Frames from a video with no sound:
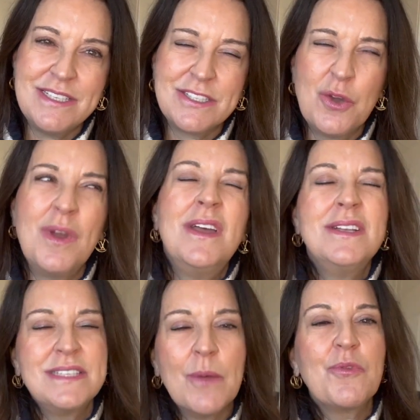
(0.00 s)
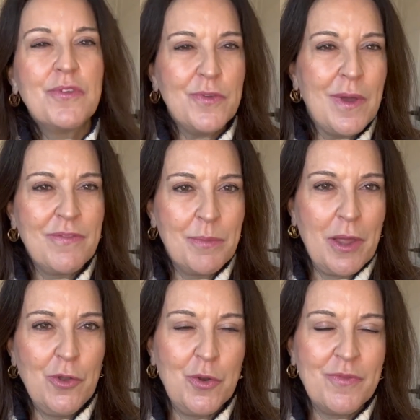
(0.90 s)
So it's helpful if you have the
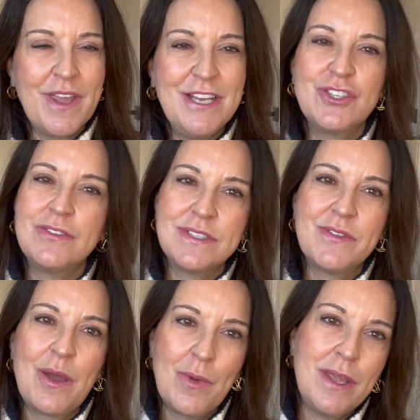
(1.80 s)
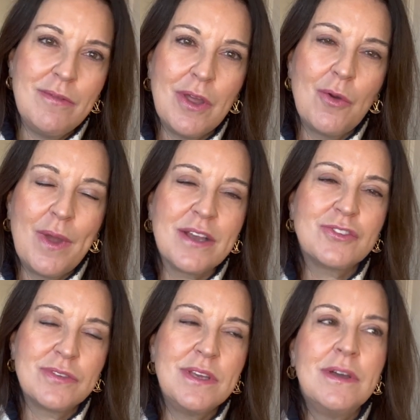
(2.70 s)
bell notification so that way you know
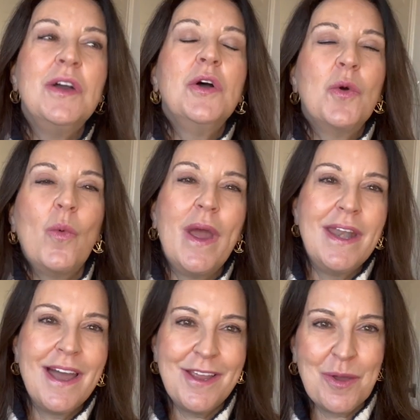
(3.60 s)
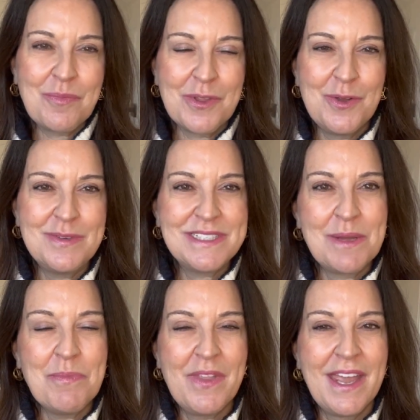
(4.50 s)
actually when I upload
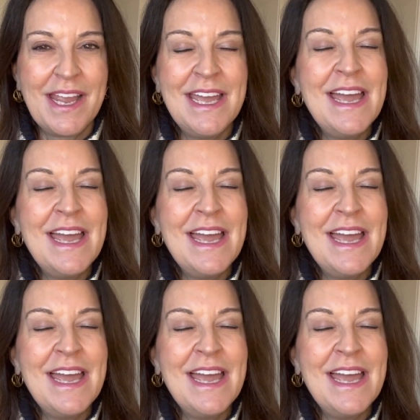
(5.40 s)
something.